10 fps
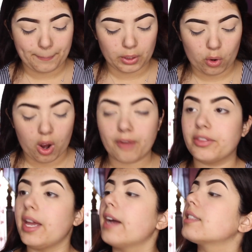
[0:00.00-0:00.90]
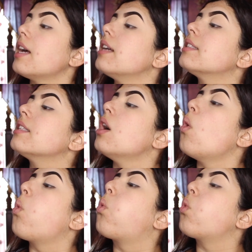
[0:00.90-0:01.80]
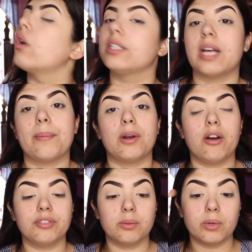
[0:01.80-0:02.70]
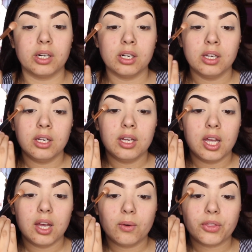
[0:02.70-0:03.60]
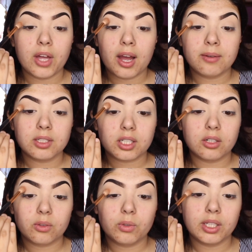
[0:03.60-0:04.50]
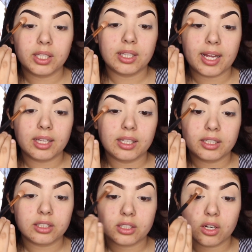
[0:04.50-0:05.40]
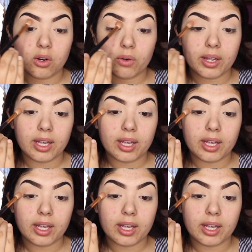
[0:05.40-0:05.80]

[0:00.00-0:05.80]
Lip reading: blow off the excess or tap it off somewhere. And with that, I'm just gonna really lightly just go